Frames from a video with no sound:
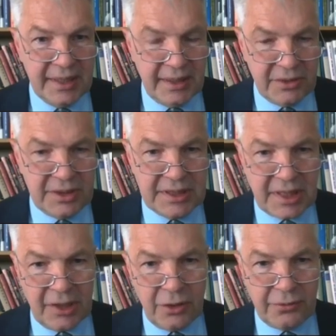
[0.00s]
There is this
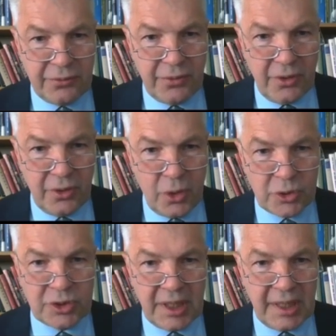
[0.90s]
kind of
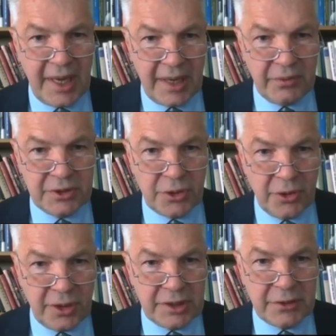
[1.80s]
hostile language
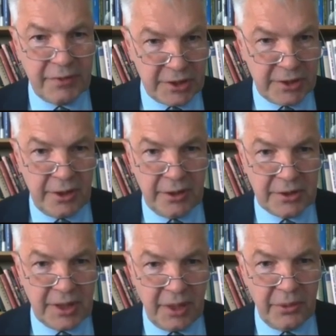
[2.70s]
against
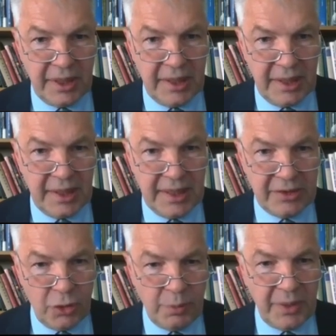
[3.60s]
Westerners now in
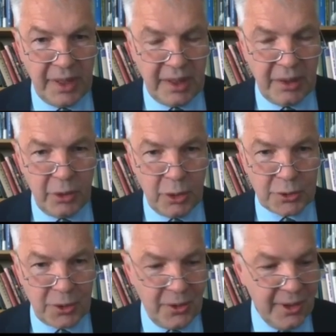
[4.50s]
Ethiopia. And I
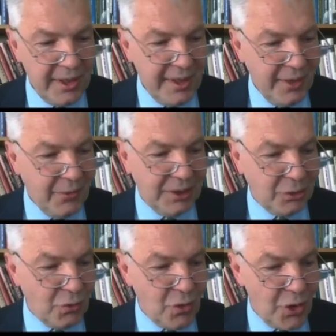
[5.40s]
also want
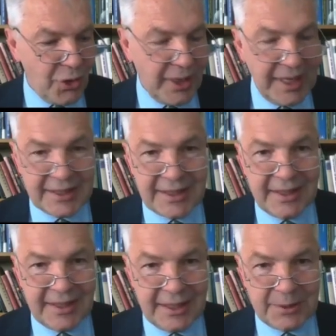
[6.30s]
to warn against
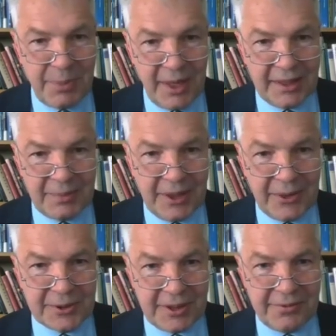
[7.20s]
this part,
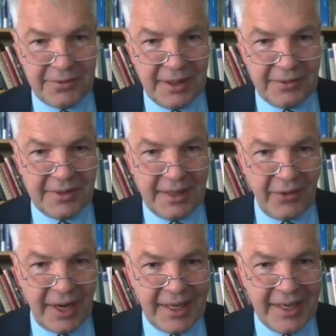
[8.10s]
because if they
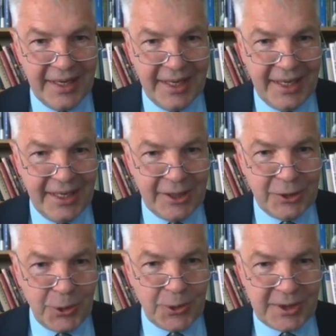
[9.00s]
really
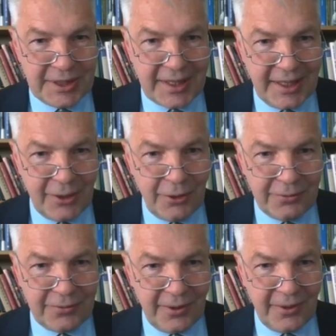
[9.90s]
choose this kind of
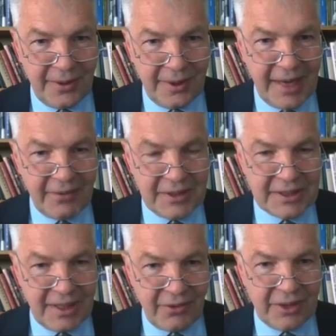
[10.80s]
language
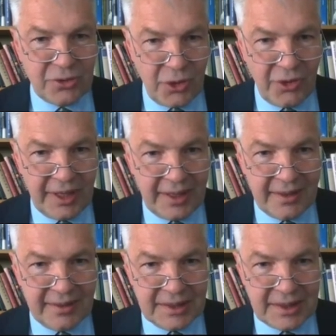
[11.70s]
and rhetoric,
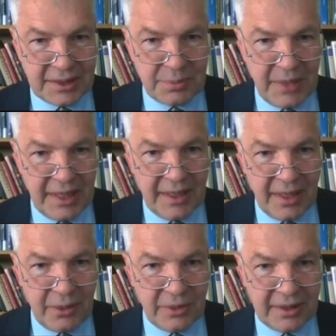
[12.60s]
this has meant
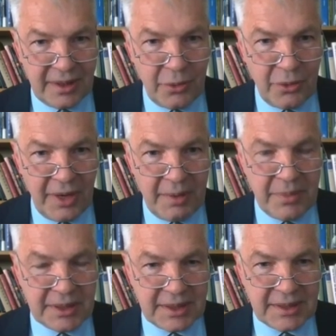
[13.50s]
now that our
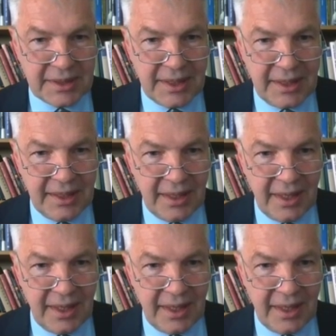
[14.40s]
embassies in